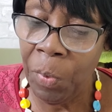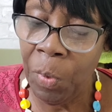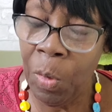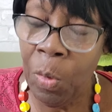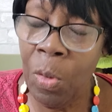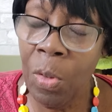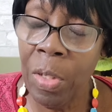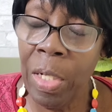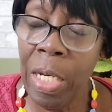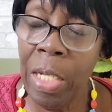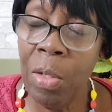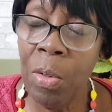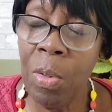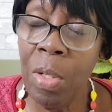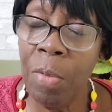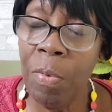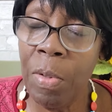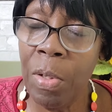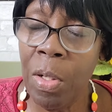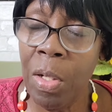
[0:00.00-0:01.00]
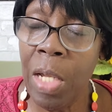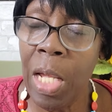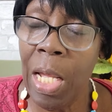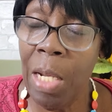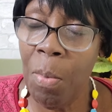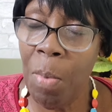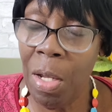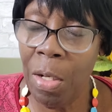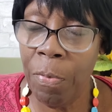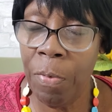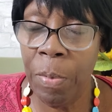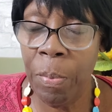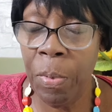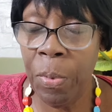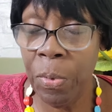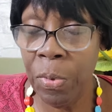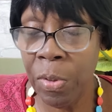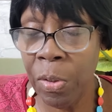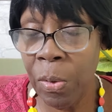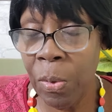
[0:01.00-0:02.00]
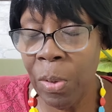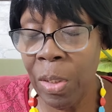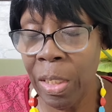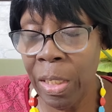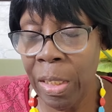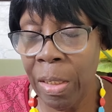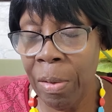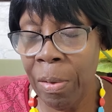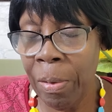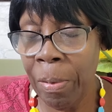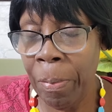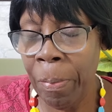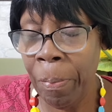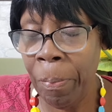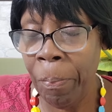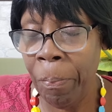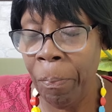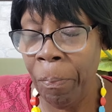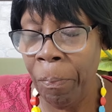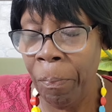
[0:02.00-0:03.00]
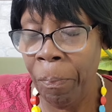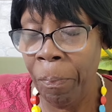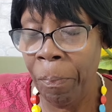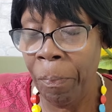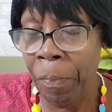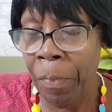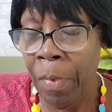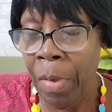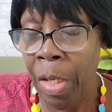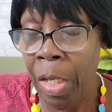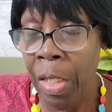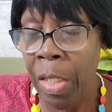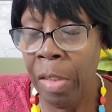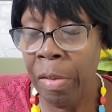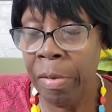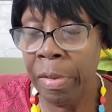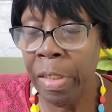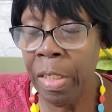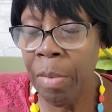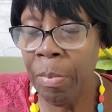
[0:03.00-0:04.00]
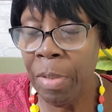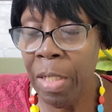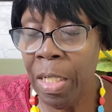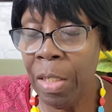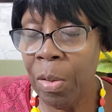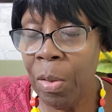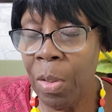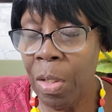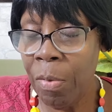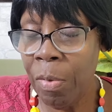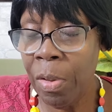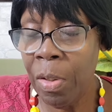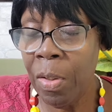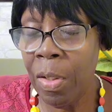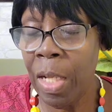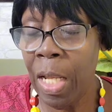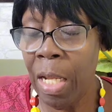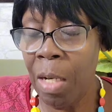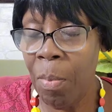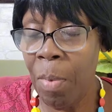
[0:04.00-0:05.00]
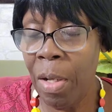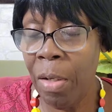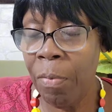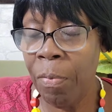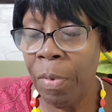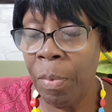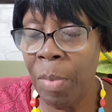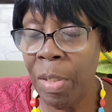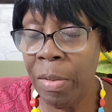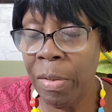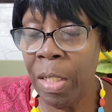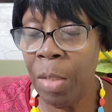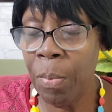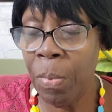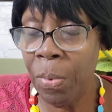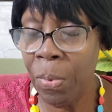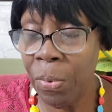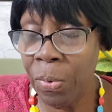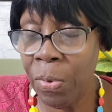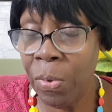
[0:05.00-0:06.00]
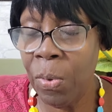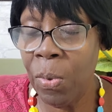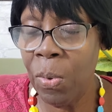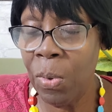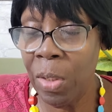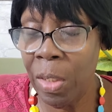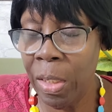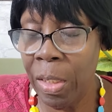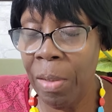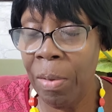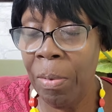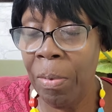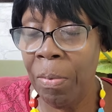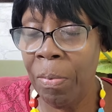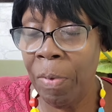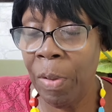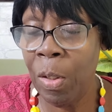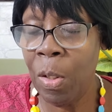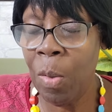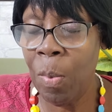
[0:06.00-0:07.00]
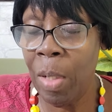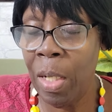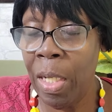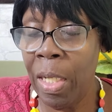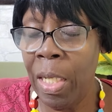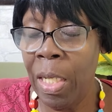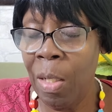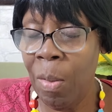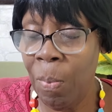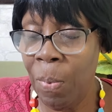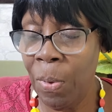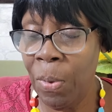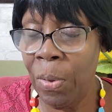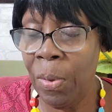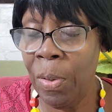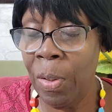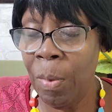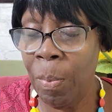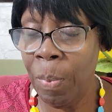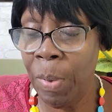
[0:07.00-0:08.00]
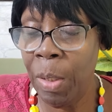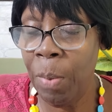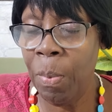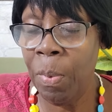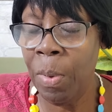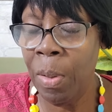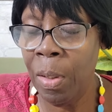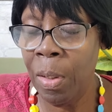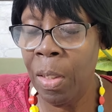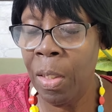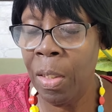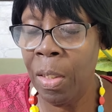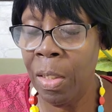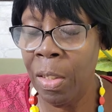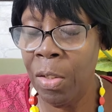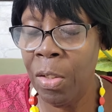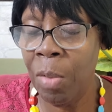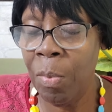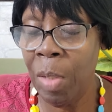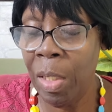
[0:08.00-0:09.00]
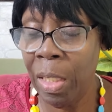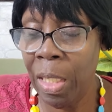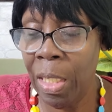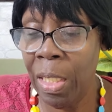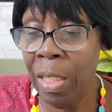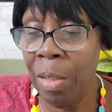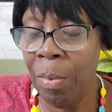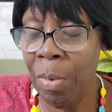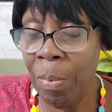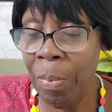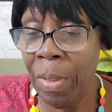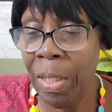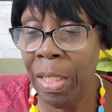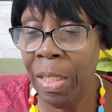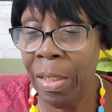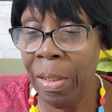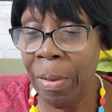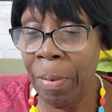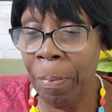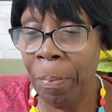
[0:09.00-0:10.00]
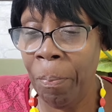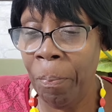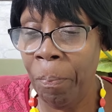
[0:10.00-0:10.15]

It look like we never got called back for Bruce Golding, you know. It seems like I'm gonna call back for Mr. Bruce Golding for come and help out the people, the, the, the Jamaica Labour Party.